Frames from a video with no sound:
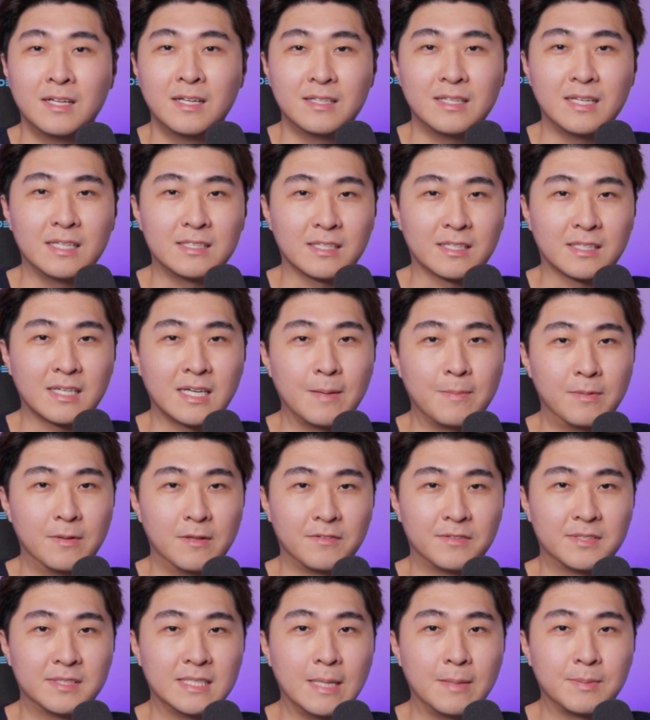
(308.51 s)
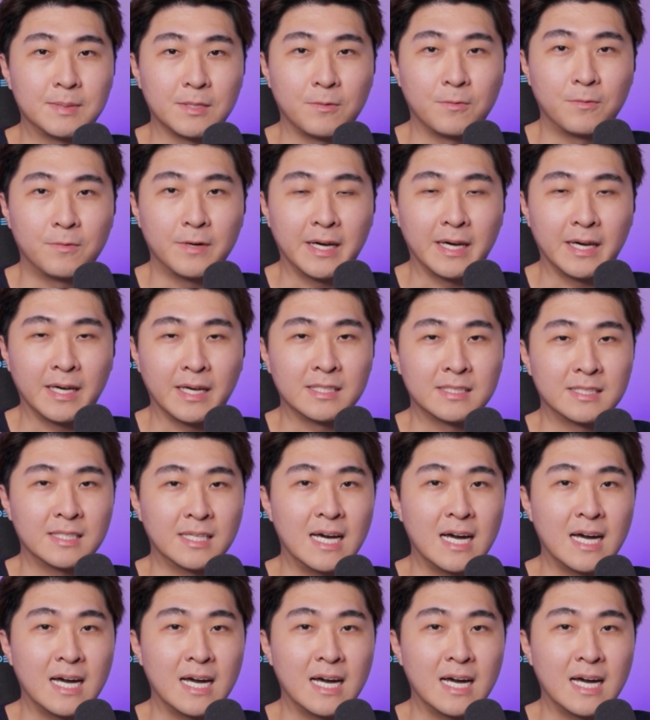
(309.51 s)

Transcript: that's a couple of steps away is